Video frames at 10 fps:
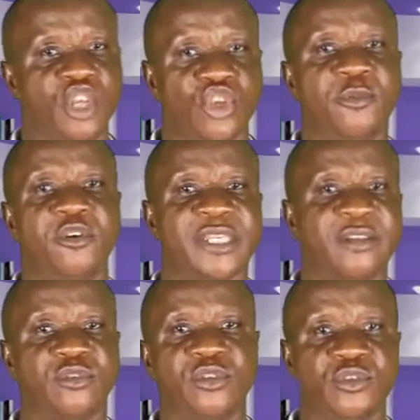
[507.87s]
you must
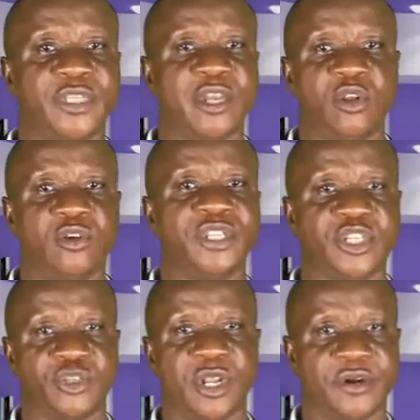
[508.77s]
have to use a law
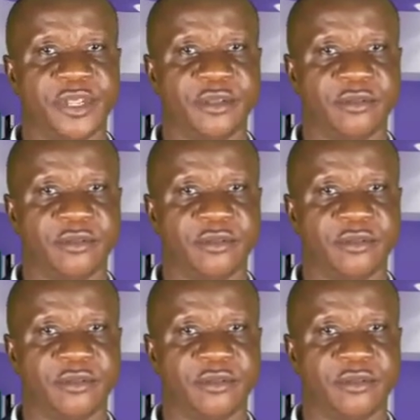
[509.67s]
dictionary.